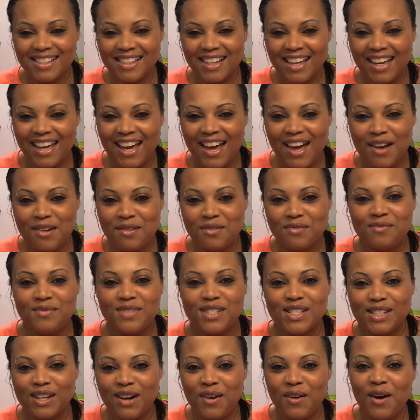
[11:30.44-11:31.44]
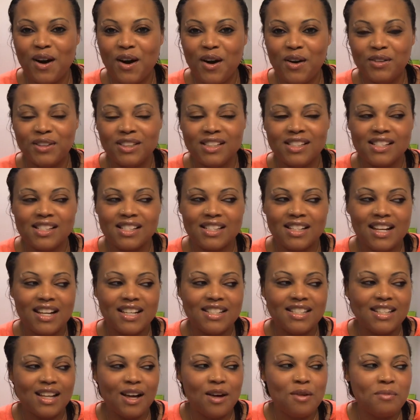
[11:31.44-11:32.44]
Like, I'm so holeless, and
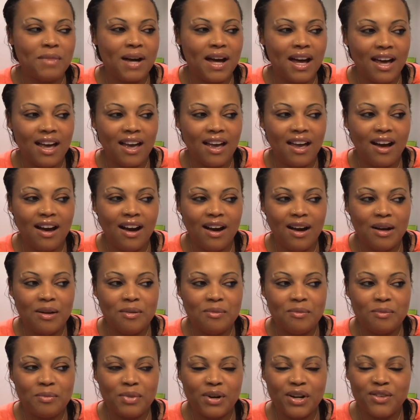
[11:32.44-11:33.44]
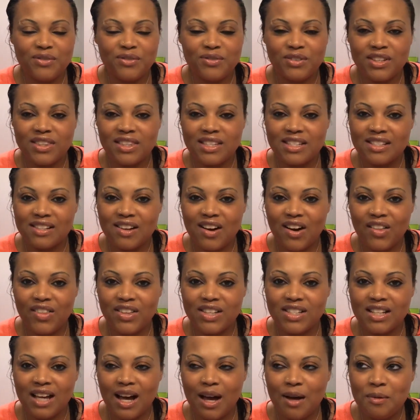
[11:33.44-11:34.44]
I tell my boyfriend this all
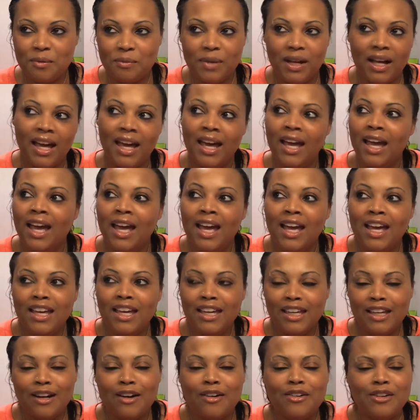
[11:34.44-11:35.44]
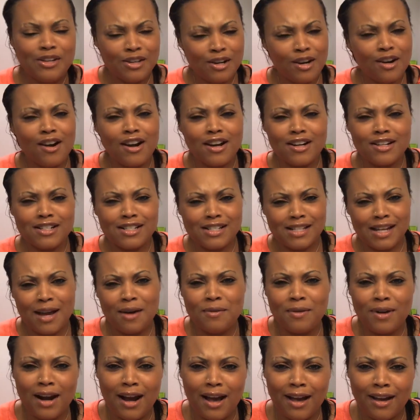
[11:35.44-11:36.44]
the time. I'm like, you know, you don't
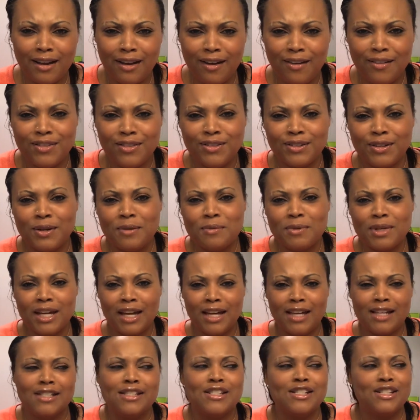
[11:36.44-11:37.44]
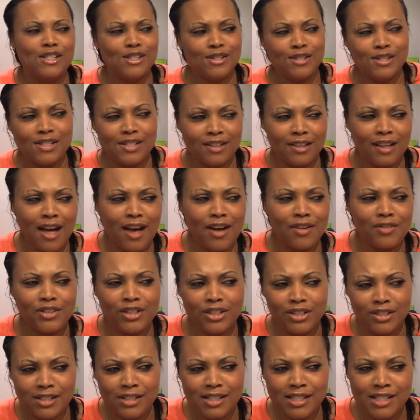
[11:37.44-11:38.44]
understand what I go through, because you still have
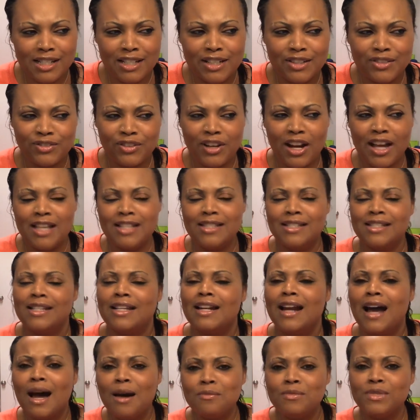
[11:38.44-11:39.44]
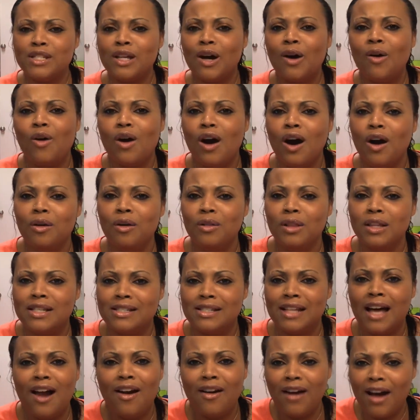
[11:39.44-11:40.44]
girls that are friends, and I'm so
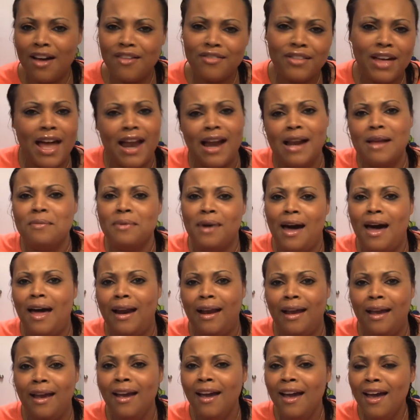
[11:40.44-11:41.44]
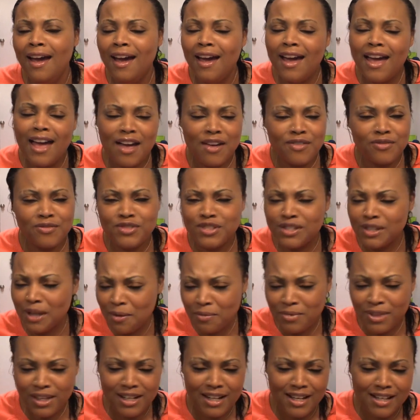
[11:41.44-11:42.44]
holeless. I don't have anybody. If
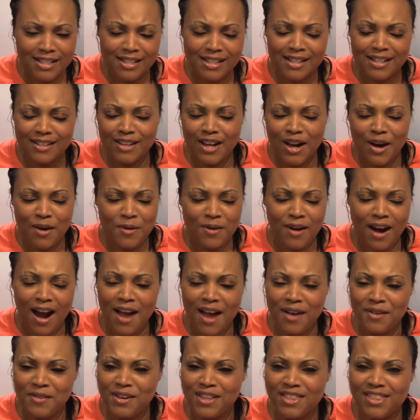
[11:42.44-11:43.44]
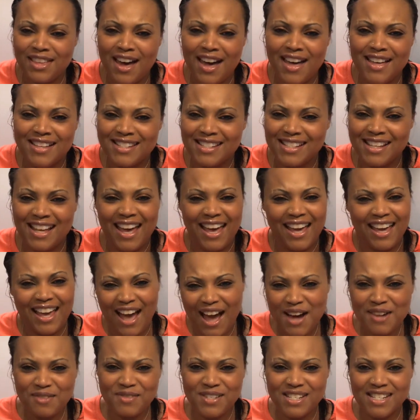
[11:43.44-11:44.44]
something doesn't go right with us, like,
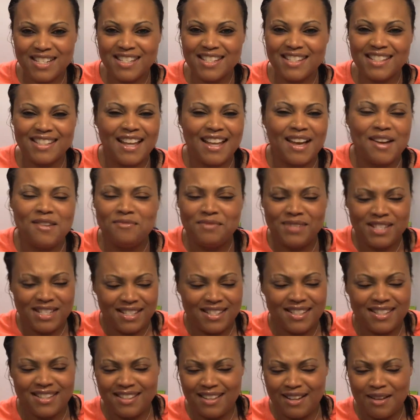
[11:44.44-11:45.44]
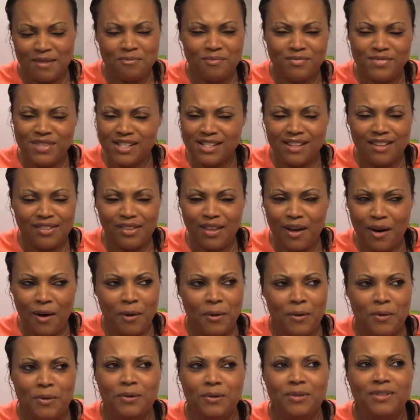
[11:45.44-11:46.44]
I'm just
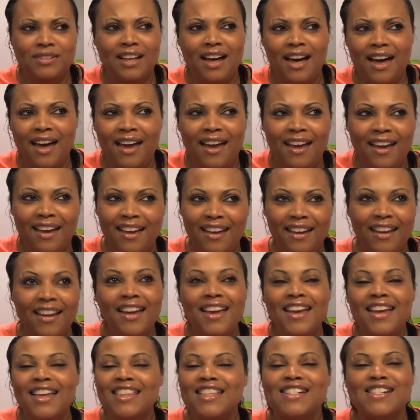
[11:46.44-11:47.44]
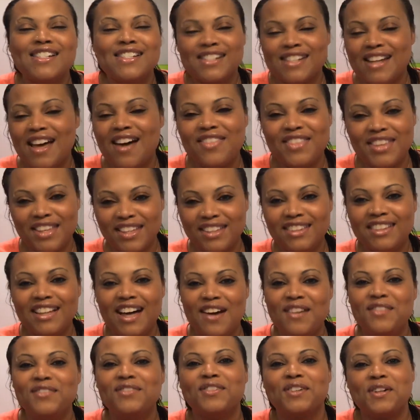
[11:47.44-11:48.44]
alone. Like, there's nothing
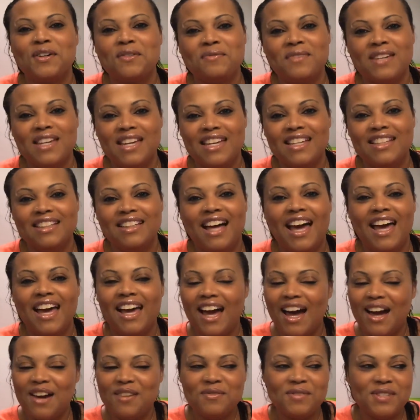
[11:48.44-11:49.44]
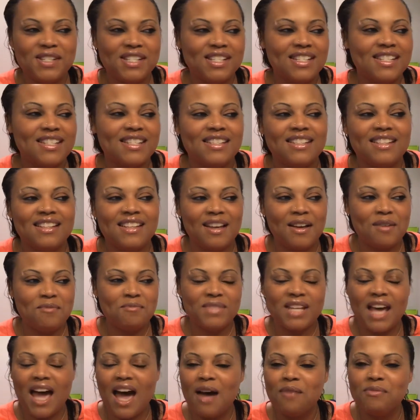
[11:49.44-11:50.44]
left for me. Like,
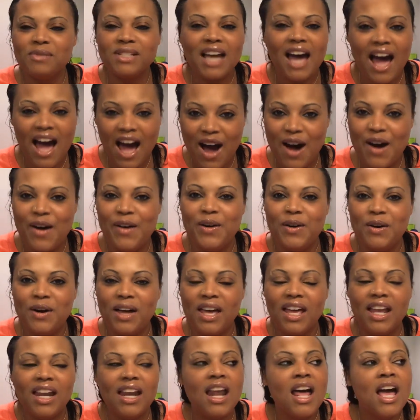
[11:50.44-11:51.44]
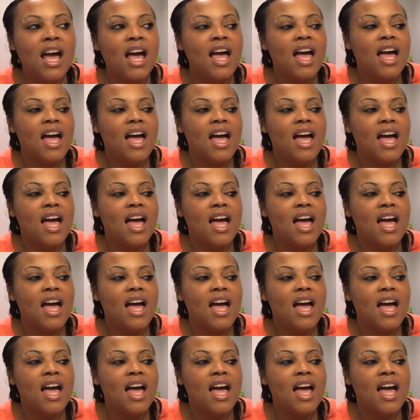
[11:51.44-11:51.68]
I'm tapped out. And